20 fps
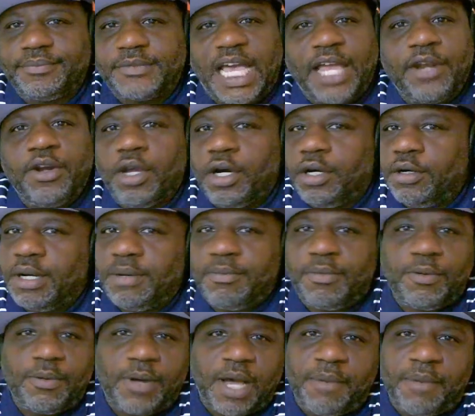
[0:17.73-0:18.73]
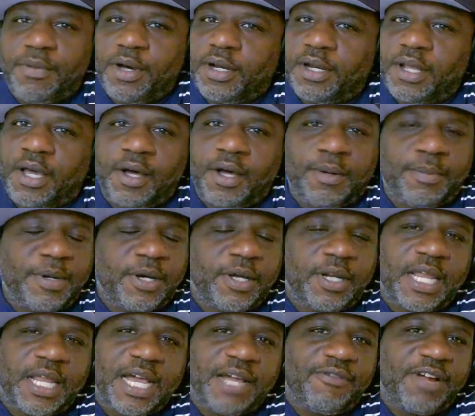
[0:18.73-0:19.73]
I know I'm
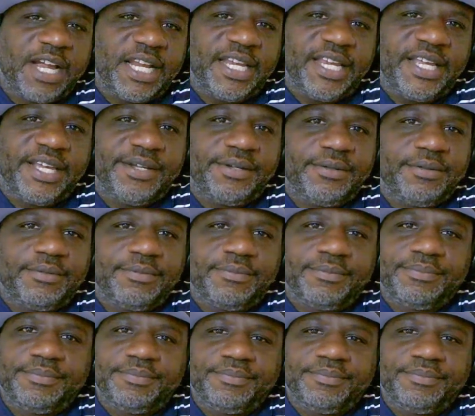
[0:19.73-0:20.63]
online right now.